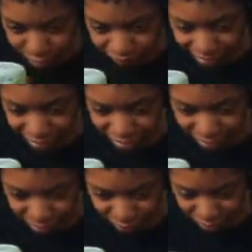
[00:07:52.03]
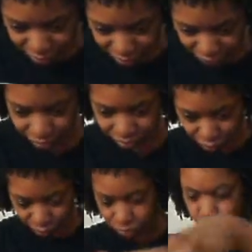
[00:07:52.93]
and it's a little bit much for me
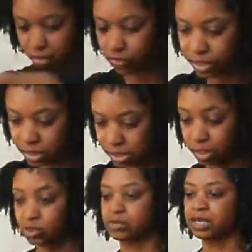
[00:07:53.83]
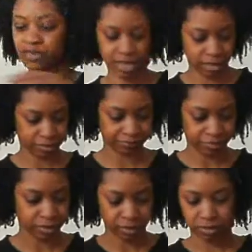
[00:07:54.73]
to take. So you can add any other
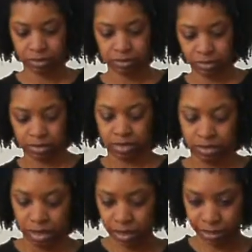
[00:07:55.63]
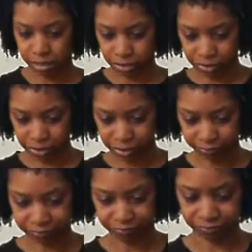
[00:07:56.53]
essential oil that you might prefer, but for
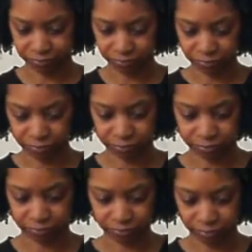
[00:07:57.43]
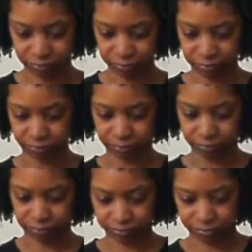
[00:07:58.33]
me, I figure why not
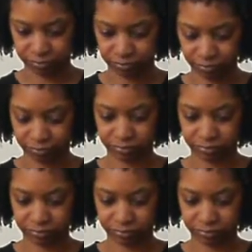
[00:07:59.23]
get the added